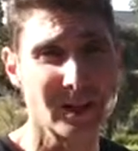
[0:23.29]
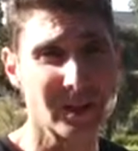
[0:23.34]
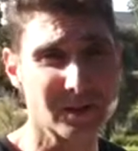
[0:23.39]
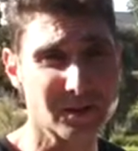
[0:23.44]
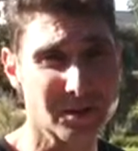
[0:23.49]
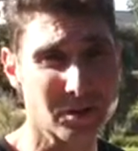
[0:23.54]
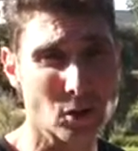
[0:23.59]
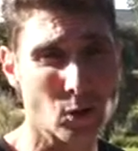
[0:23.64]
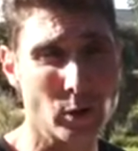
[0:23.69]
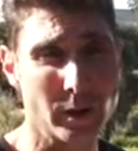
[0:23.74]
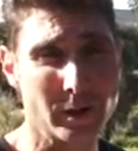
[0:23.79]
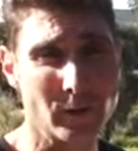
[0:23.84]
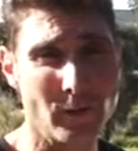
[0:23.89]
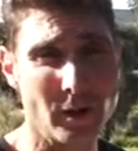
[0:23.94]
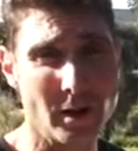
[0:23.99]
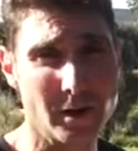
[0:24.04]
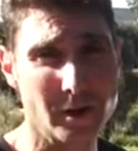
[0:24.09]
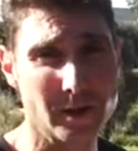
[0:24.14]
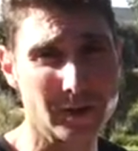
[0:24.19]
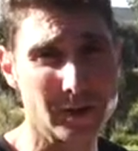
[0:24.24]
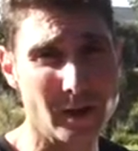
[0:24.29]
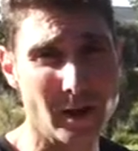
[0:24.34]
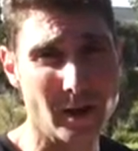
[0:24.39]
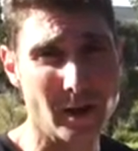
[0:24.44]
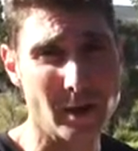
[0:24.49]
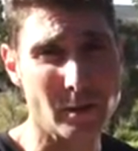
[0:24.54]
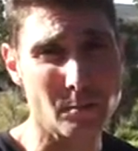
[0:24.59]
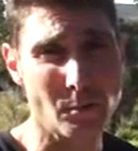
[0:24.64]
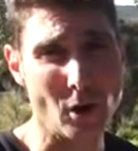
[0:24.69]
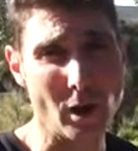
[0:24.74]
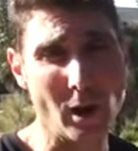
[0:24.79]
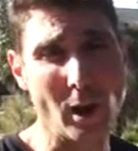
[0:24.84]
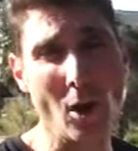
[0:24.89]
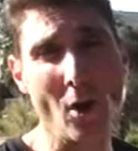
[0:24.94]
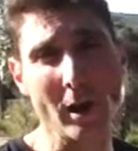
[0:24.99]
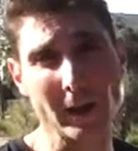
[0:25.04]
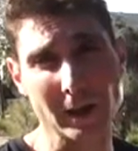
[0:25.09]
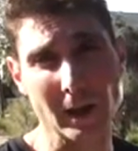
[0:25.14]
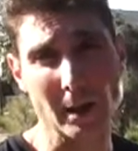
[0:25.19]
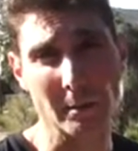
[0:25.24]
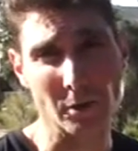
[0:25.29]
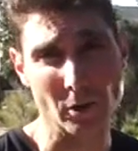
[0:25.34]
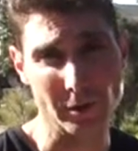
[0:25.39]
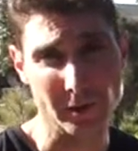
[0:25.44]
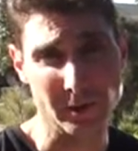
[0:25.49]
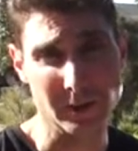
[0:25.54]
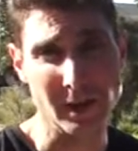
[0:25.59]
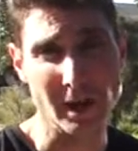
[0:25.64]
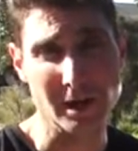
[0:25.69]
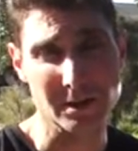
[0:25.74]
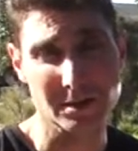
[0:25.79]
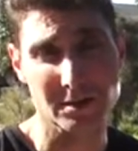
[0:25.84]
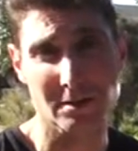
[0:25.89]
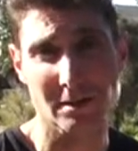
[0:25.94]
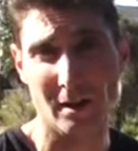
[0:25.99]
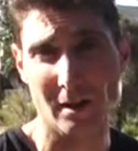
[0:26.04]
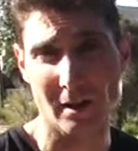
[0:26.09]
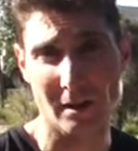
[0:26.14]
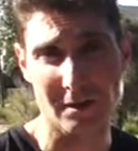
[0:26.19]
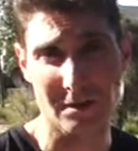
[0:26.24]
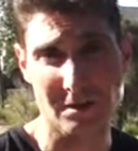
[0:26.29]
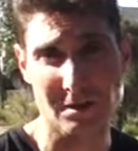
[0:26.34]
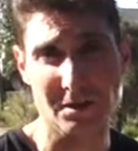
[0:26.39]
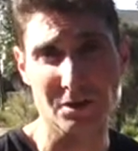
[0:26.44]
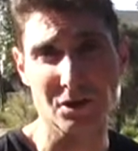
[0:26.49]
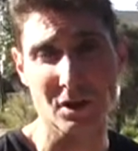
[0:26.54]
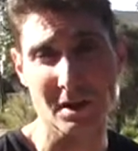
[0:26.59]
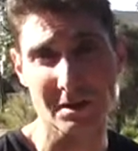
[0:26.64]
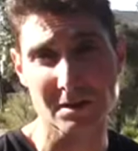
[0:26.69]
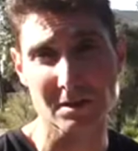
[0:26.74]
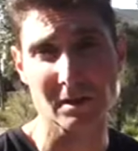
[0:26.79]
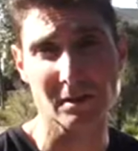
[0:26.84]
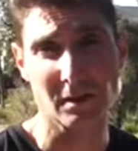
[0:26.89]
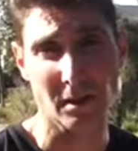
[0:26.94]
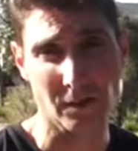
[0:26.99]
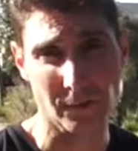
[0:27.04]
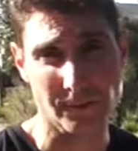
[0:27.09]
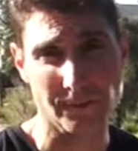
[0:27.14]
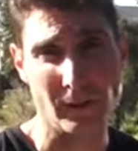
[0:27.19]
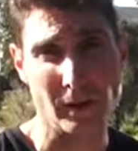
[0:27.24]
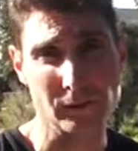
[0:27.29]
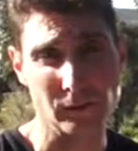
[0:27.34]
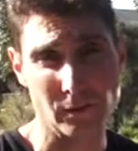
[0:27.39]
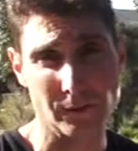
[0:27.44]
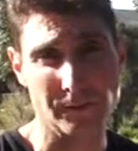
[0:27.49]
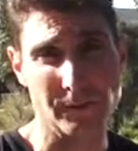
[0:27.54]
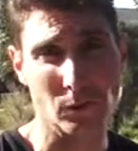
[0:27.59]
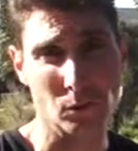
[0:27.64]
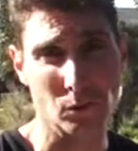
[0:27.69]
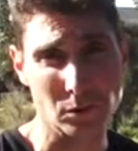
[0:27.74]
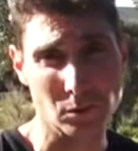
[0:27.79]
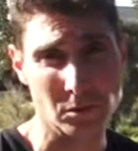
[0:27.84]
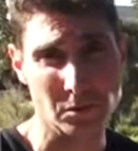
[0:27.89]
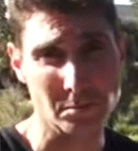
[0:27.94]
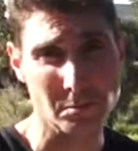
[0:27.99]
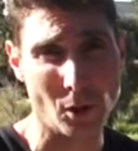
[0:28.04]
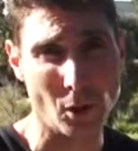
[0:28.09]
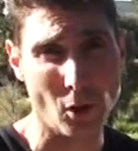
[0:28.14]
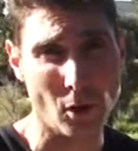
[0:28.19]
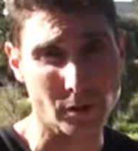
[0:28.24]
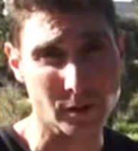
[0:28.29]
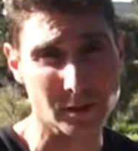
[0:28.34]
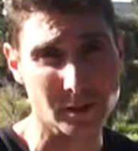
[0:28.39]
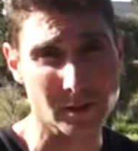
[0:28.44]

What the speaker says: just a quick run, and my light came on the dash suggesting that the factory filter was blocked.